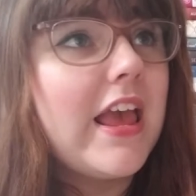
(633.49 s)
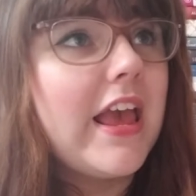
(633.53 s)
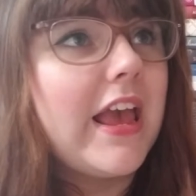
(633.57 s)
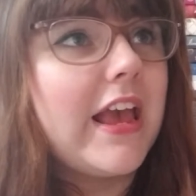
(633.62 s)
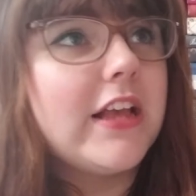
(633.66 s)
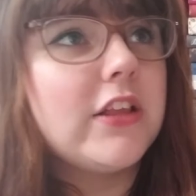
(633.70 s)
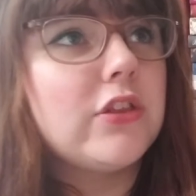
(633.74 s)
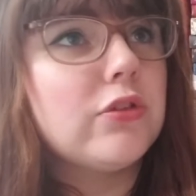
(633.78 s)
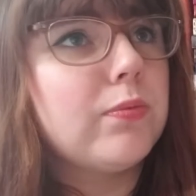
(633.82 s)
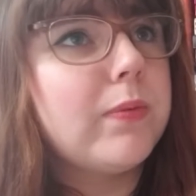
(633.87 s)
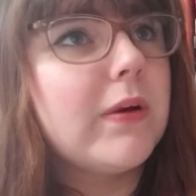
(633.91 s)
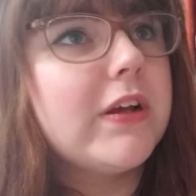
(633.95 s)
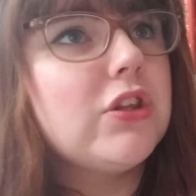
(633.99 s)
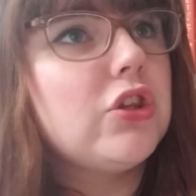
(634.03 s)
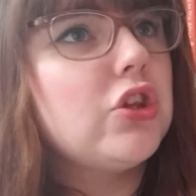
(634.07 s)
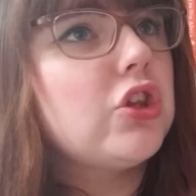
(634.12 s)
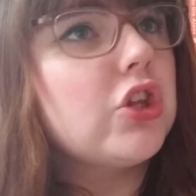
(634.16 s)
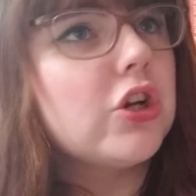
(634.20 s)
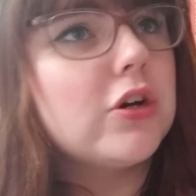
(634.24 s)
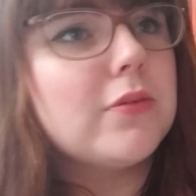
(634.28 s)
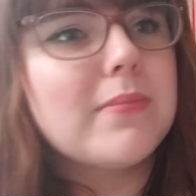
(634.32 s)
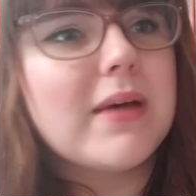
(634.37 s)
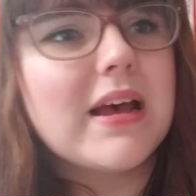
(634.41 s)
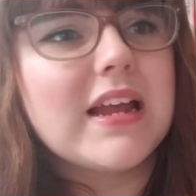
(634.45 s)
It's won
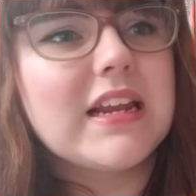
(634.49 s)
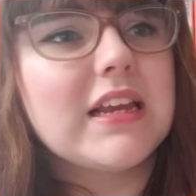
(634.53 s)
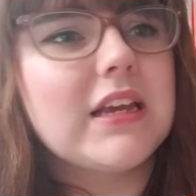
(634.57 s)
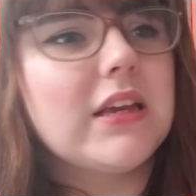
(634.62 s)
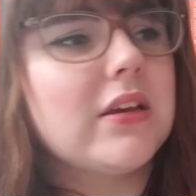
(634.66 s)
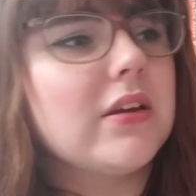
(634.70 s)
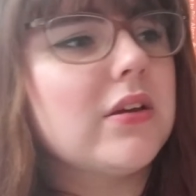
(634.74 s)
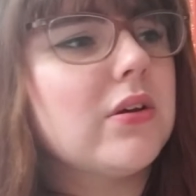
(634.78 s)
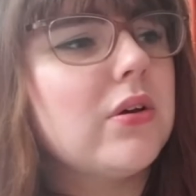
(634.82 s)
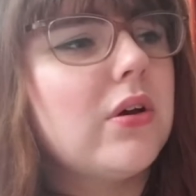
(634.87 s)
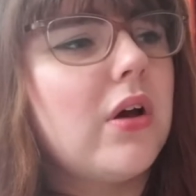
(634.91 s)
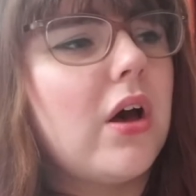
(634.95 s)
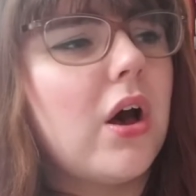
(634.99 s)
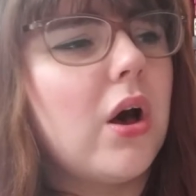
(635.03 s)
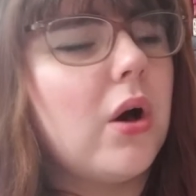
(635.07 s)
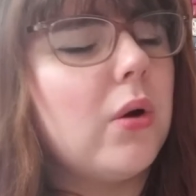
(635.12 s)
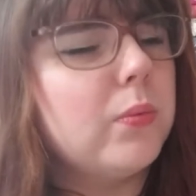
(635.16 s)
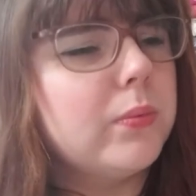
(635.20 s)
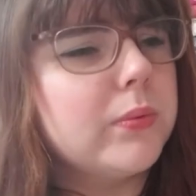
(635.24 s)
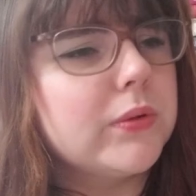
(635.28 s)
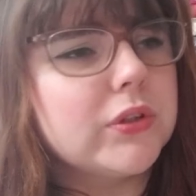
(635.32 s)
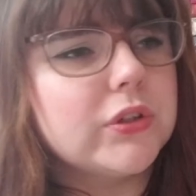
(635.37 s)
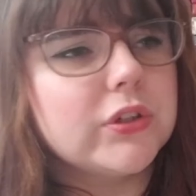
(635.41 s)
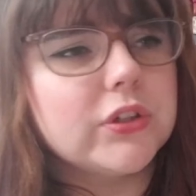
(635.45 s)
so many
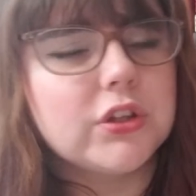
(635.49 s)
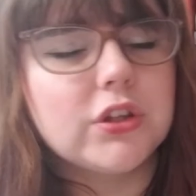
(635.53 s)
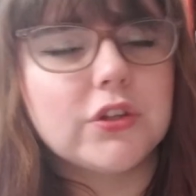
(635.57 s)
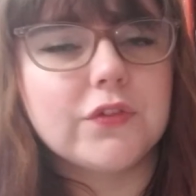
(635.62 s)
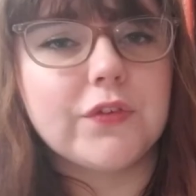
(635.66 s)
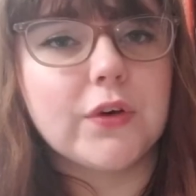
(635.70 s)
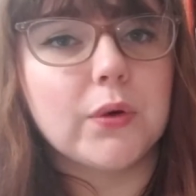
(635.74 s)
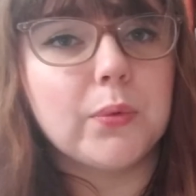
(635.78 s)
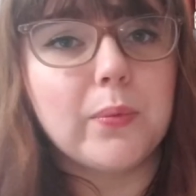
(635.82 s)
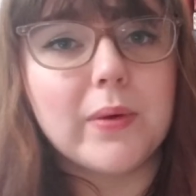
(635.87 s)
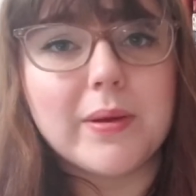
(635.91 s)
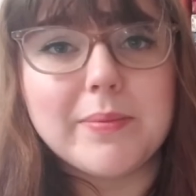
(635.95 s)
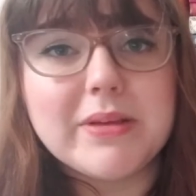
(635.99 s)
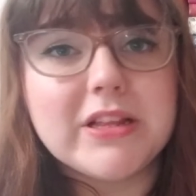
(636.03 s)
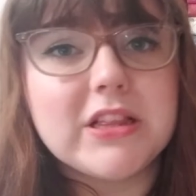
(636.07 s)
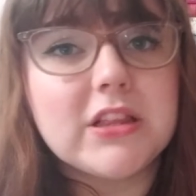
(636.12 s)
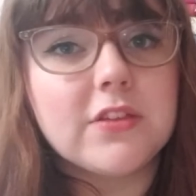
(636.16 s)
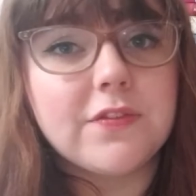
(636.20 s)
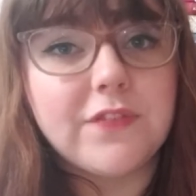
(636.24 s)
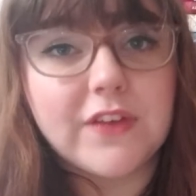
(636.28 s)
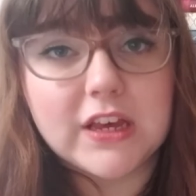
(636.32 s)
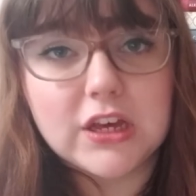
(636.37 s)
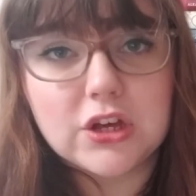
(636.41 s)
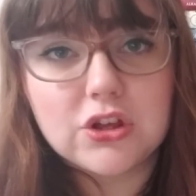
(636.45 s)
awards for
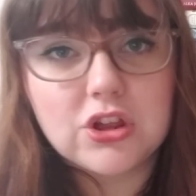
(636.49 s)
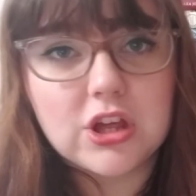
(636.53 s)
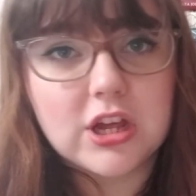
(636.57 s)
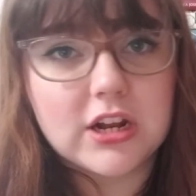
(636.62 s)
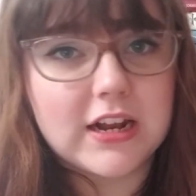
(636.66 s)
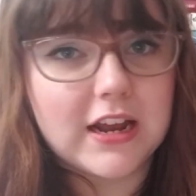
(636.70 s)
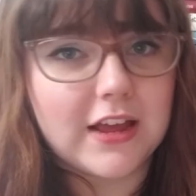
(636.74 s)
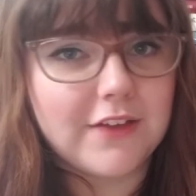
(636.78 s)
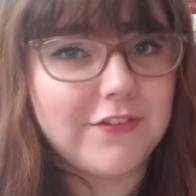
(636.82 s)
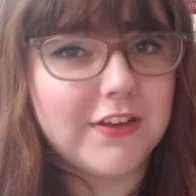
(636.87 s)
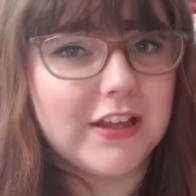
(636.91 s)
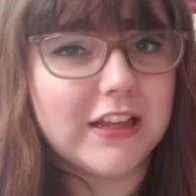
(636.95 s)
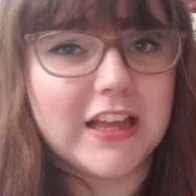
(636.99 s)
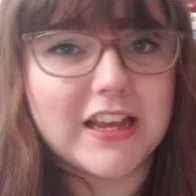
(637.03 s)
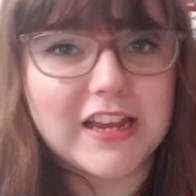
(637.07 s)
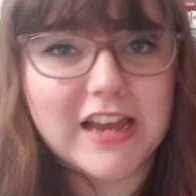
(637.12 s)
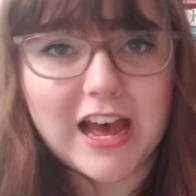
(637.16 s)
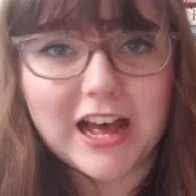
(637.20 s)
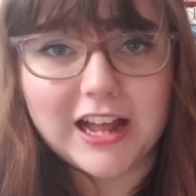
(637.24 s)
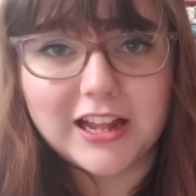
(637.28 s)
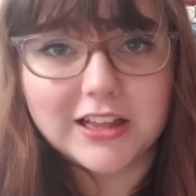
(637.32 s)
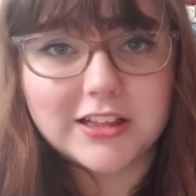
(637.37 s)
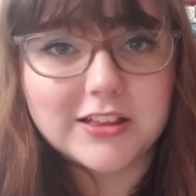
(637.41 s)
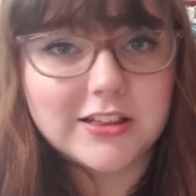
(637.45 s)
women's fiction. I feel like
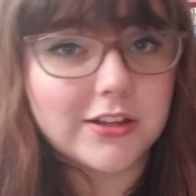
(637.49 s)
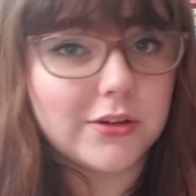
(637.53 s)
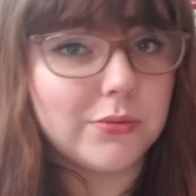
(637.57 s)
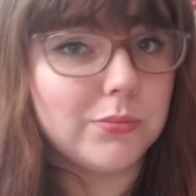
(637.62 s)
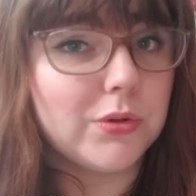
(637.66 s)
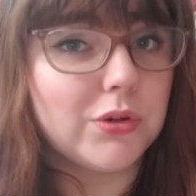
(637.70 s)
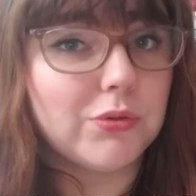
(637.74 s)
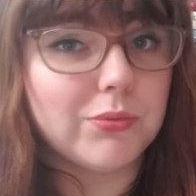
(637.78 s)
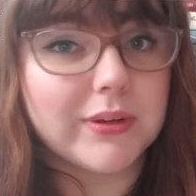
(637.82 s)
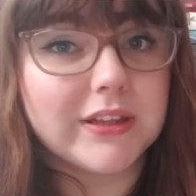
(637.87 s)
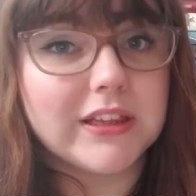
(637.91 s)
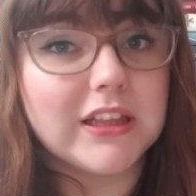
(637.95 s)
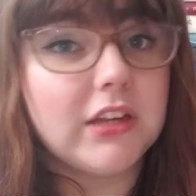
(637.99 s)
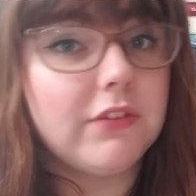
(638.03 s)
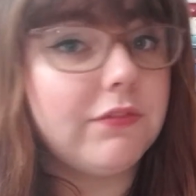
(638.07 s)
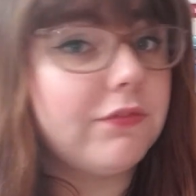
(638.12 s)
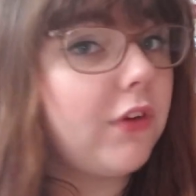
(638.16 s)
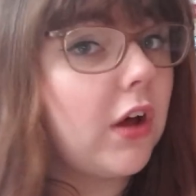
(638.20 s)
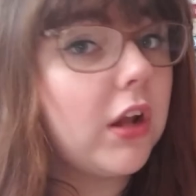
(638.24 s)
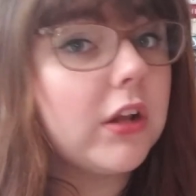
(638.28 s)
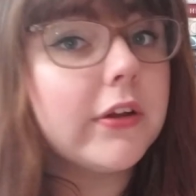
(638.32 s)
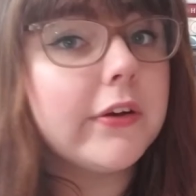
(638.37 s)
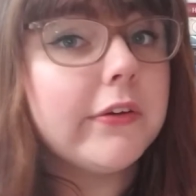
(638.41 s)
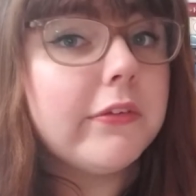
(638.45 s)
Allison would really
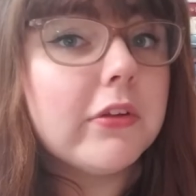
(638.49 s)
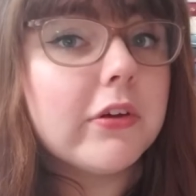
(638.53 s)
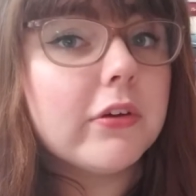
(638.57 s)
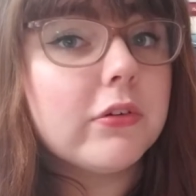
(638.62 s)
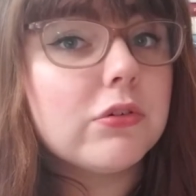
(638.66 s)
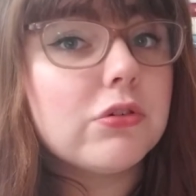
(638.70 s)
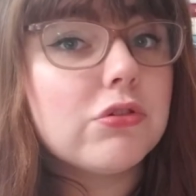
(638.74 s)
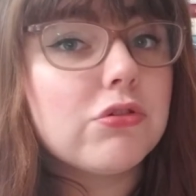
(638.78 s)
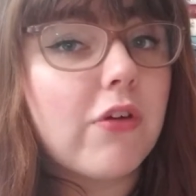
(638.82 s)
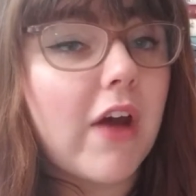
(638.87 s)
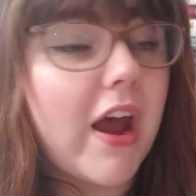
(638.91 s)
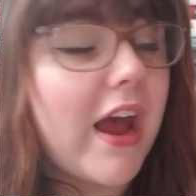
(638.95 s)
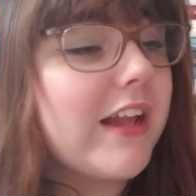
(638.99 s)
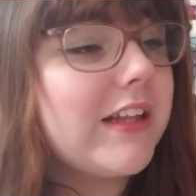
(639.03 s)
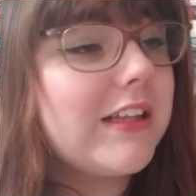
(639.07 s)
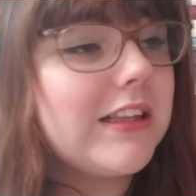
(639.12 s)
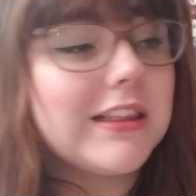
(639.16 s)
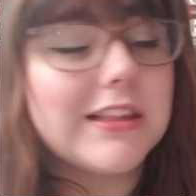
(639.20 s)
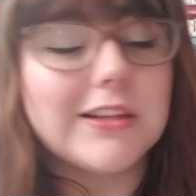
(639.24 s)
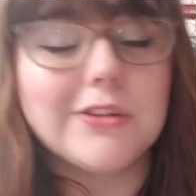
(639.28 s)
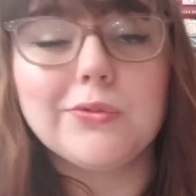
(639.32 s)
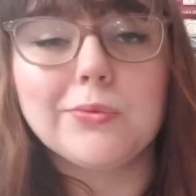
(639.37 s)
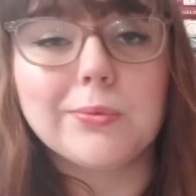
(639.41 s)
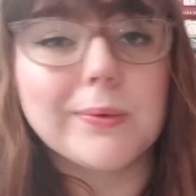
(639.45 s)
follow those
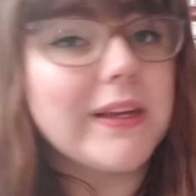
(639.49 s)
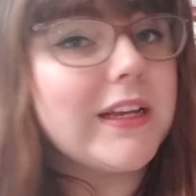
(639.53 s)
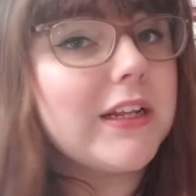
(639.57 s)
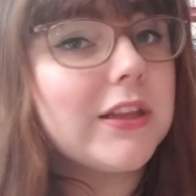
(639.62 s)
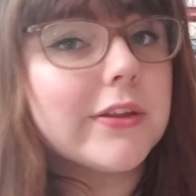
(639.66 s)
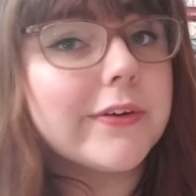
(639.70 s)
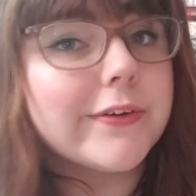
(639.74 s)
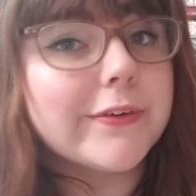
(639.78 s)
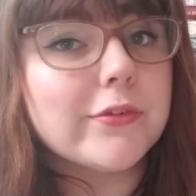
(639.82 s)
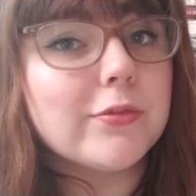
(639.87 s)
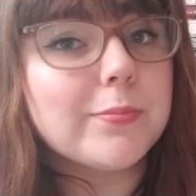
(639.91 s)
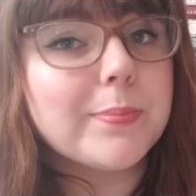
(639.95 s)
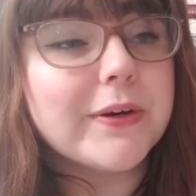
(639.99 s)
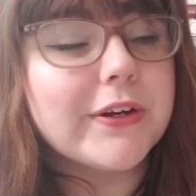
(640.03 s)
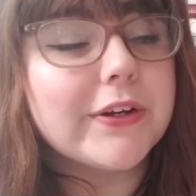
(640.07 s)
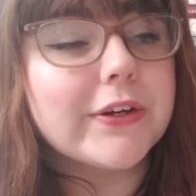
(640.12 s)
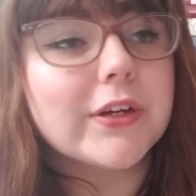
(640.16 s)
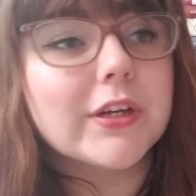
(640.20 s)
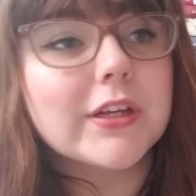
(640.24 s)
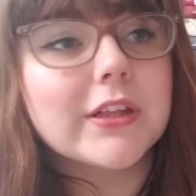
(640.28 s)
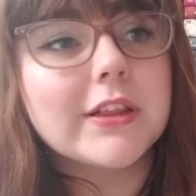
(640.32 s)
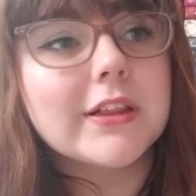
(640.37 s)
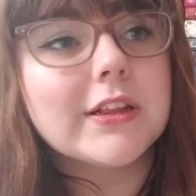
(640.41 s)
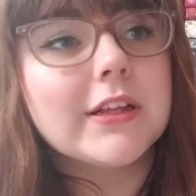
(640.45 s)
trends and read those
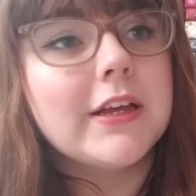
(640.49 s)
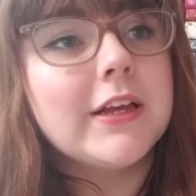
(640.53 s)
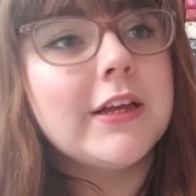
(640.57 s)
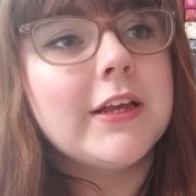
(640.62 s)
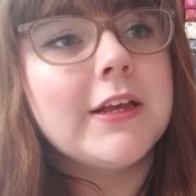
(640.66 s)
books.